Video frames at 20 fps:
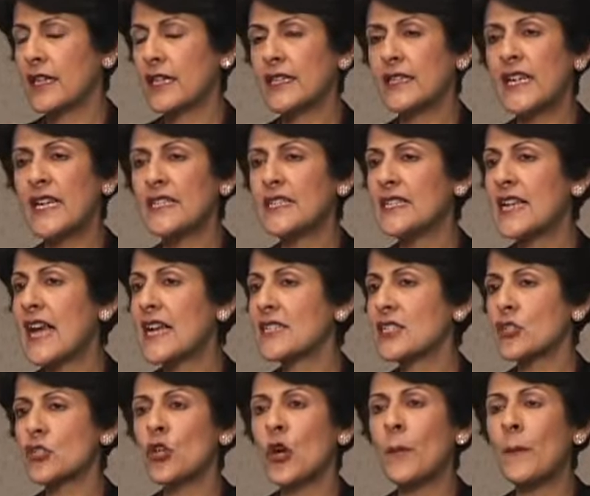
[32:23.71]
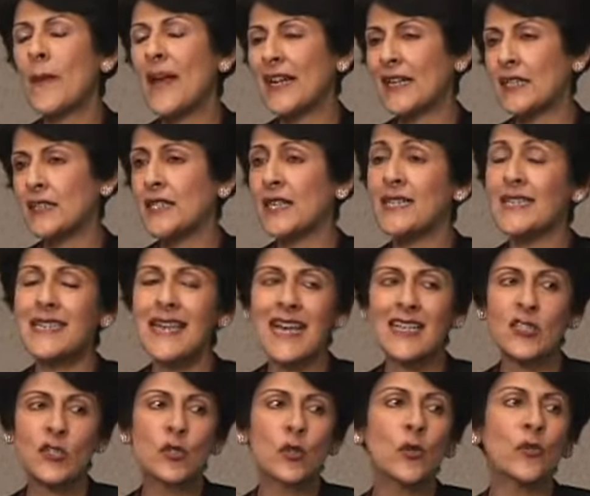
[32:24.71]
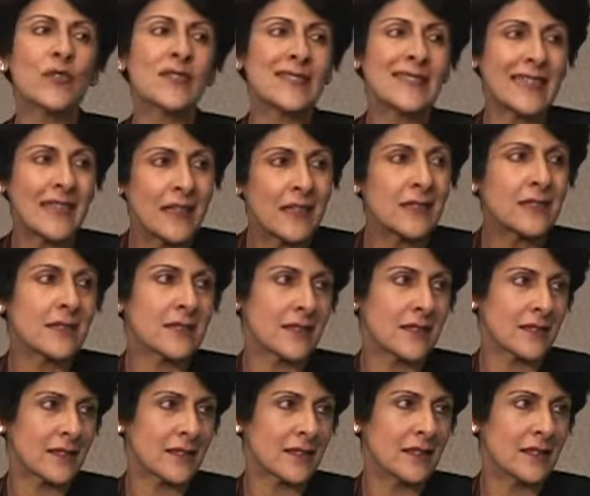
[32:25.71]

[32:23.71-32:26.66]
They test your mettle, they test your resilience